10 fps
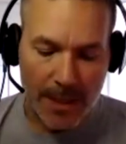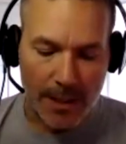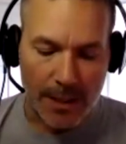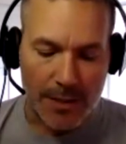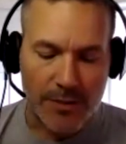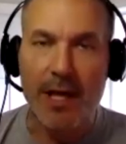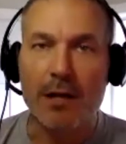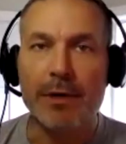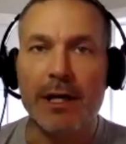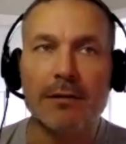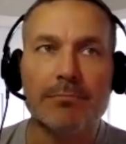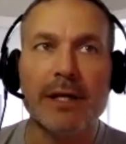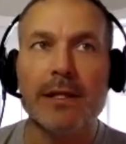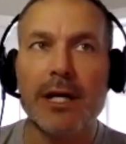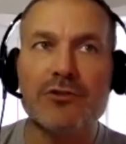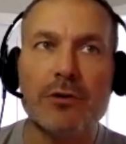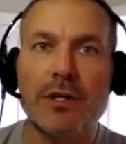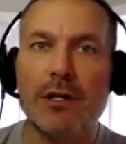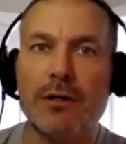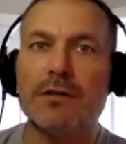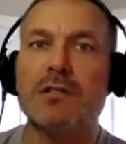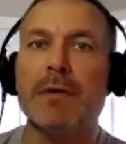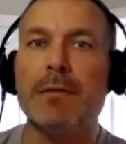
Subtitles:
So we add up my Nitro years to my